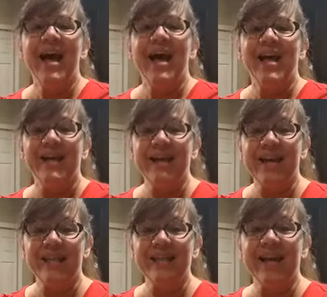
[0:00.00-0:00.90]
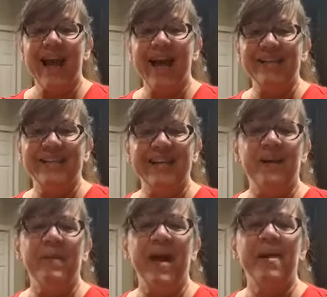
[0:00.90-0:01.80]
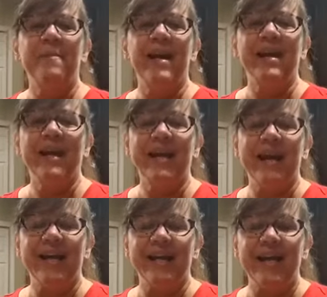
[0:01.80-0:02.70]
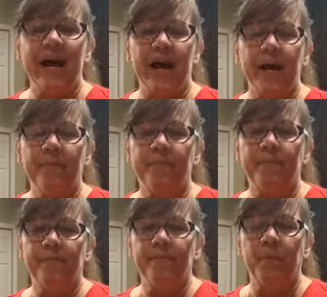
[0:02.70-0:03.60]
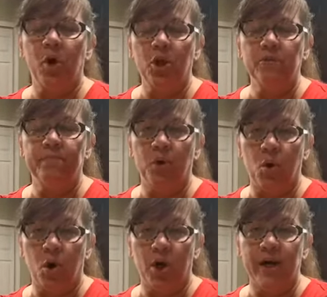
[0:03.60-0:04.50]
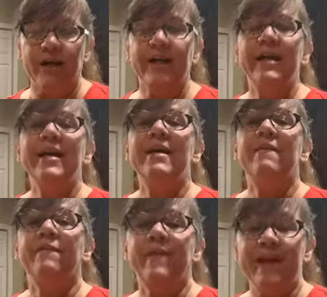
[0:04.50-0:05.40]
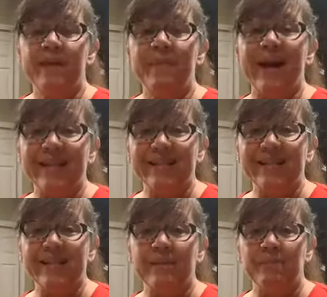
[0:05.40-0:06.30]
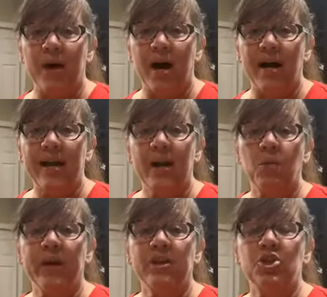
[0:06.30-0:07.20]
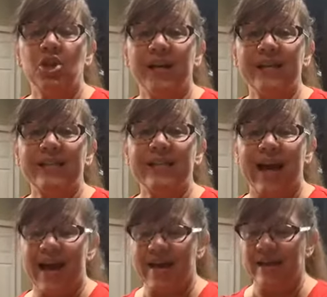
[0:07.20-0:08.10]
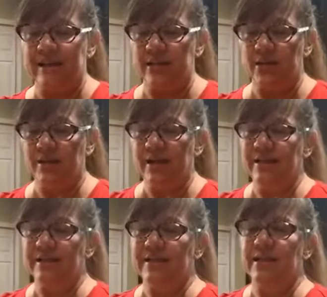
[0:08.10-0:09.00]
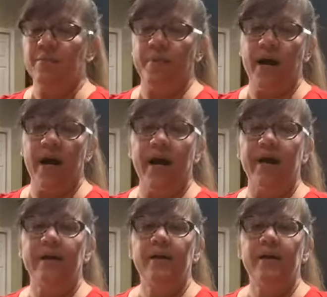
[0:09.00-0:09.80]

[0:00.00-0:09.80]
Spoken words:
hey Tim, I am making a pulled pork in my Instant Pot, and we just added to the Instant Pot.